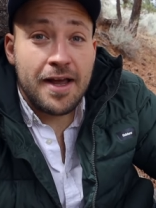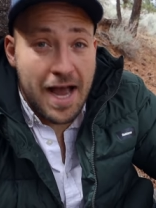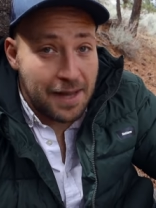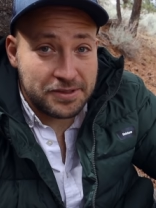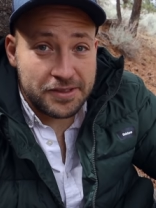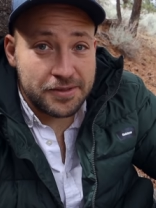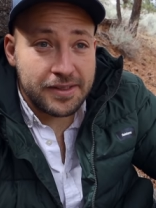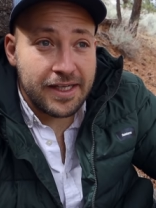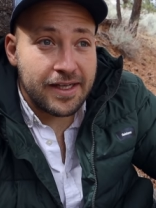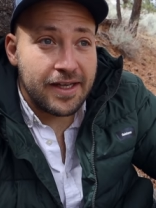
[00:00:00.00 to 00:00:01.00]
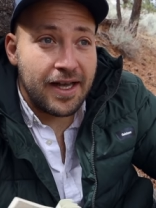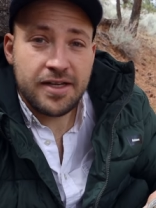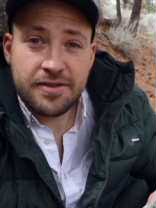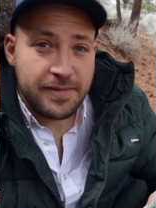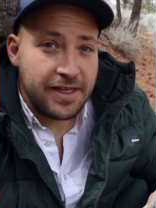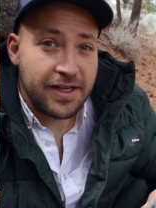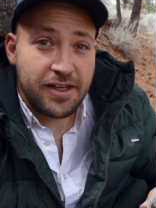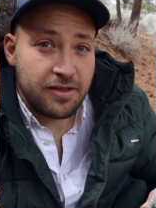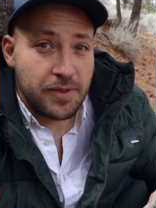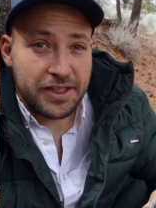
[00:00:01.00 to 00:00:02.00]
Absolutely. And to me, a
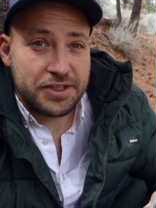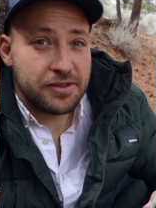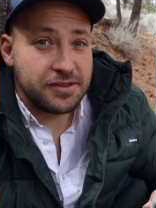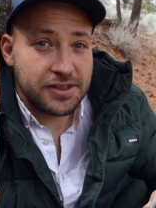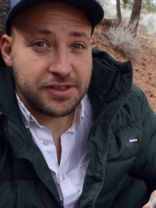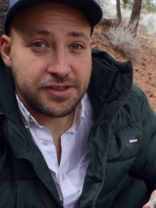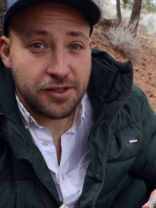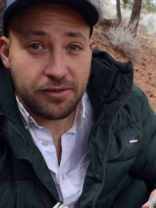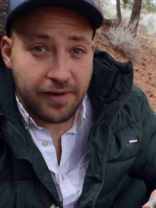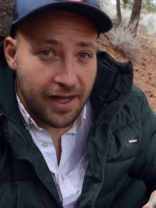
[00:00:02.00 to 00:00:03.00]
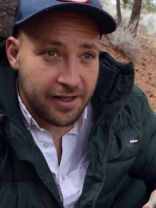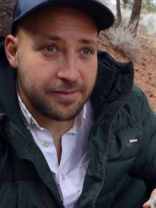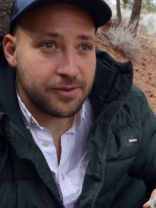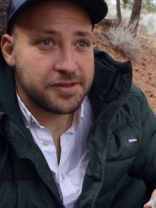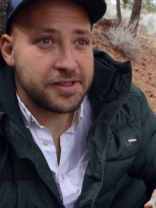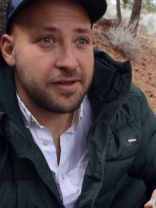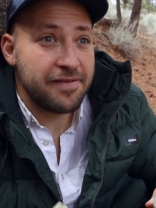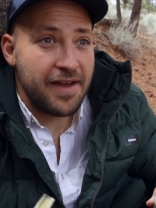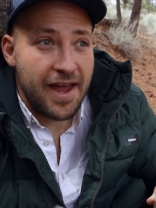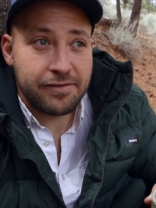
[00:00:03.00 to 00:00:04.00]
good picture is just so valuable. So
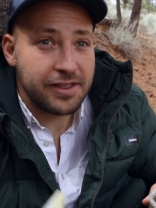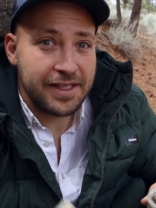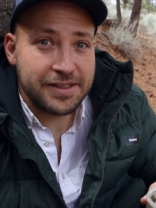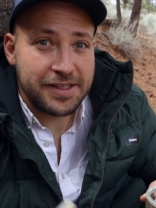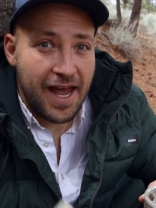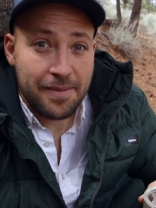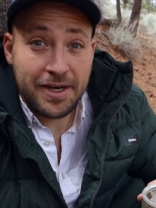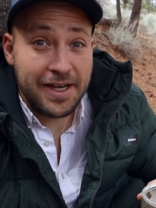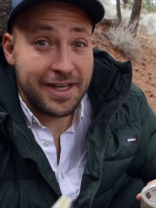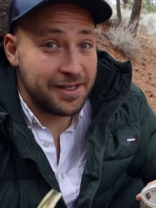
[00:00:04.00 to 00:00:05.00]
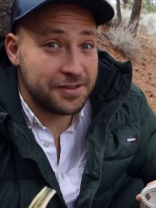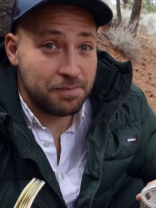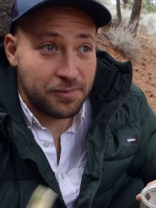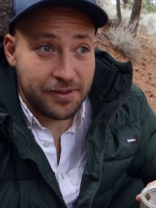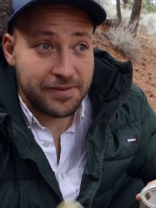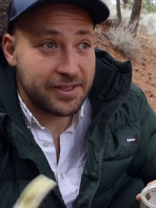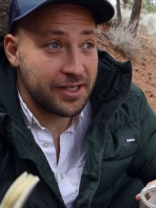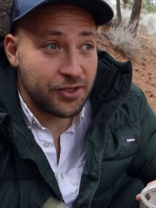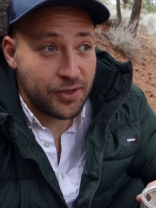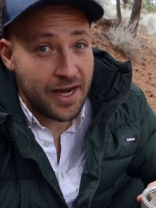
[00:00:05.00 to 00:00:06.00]
if everything's happening and it's perfect
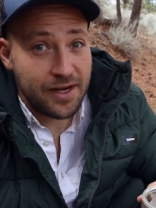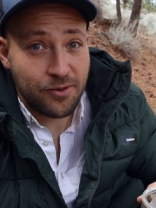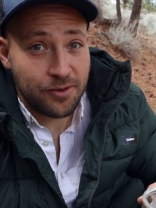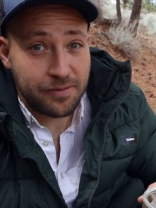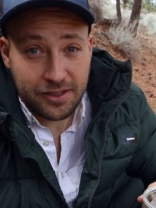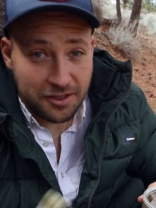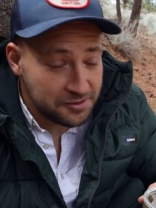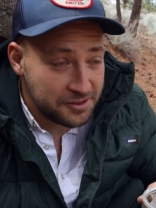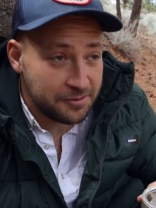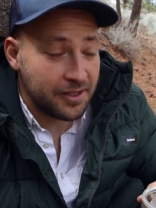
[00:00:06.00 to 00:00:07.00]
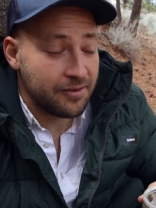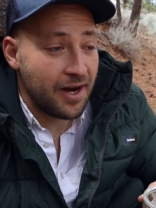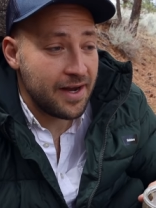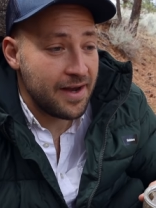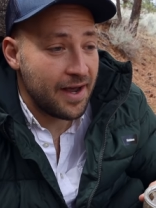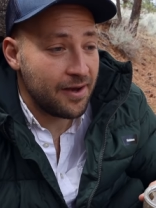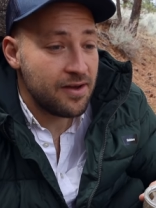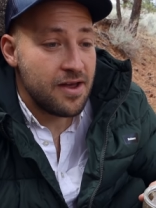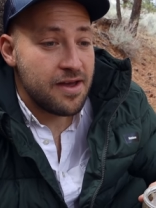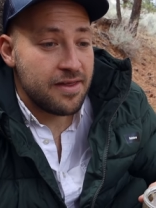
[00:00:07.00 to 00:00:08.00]
and great or close to it right now,
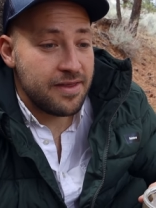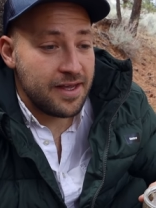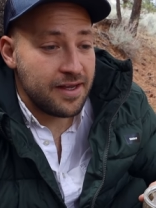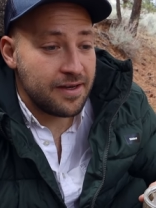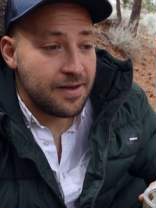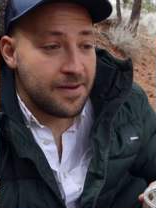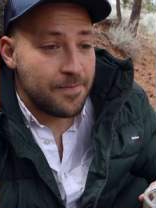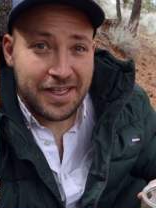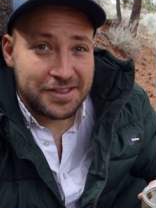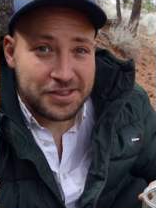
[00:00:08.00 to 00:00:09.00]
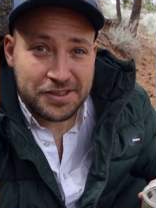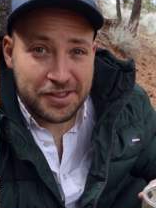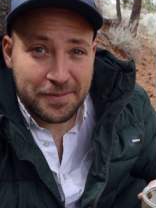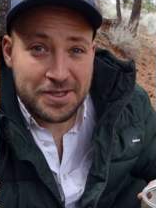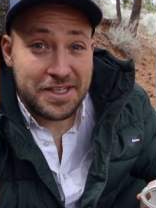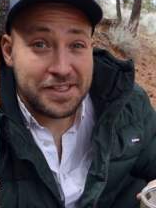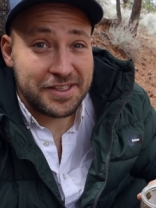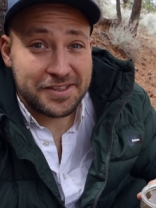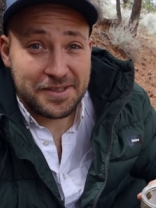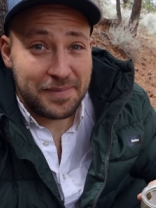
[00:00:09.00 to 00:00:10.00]
then it's just so much
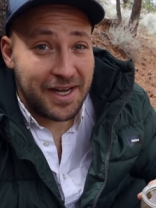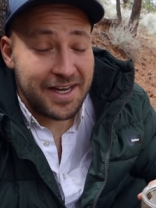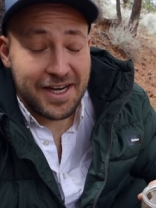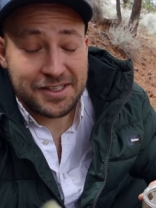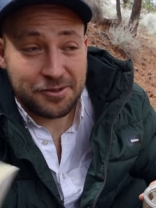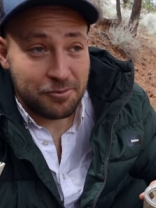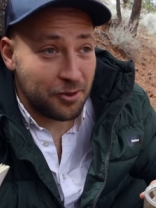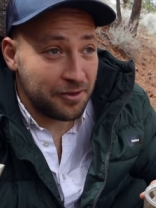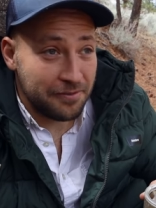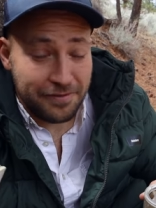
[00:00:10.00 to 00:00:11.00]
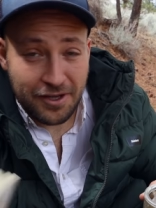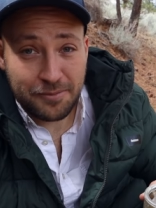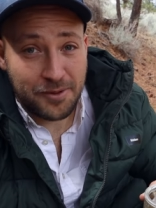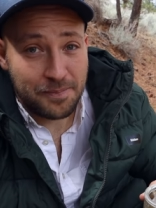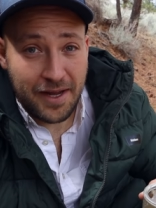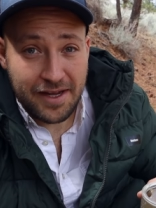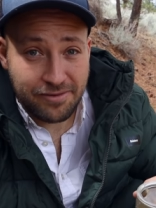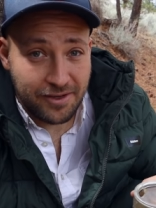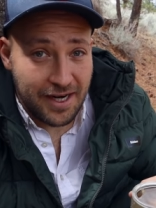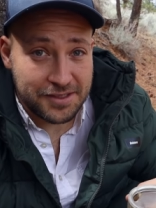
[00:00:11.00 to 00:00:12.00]
easier to buy an extra roll of film or pay
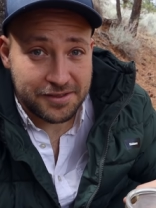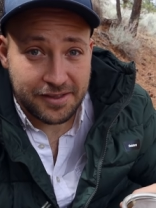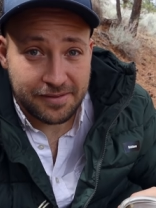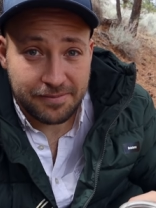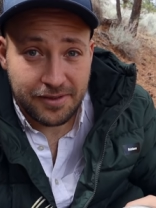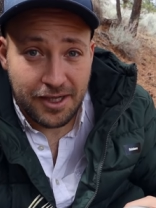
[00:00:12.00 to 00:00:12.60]
for an extra